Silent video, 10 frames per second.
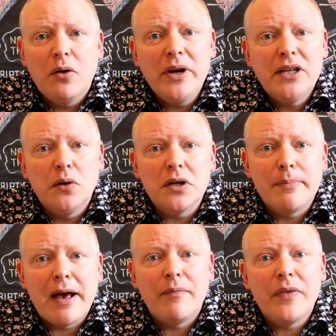we talked
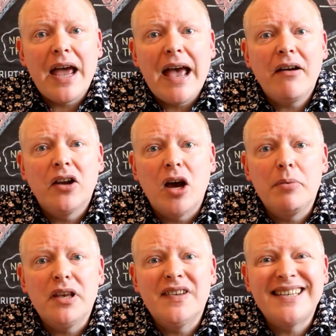about how can I
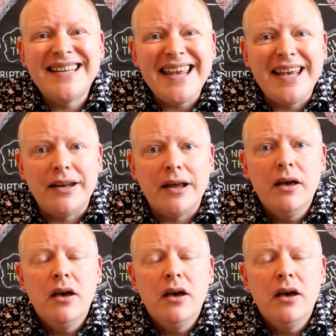be seen,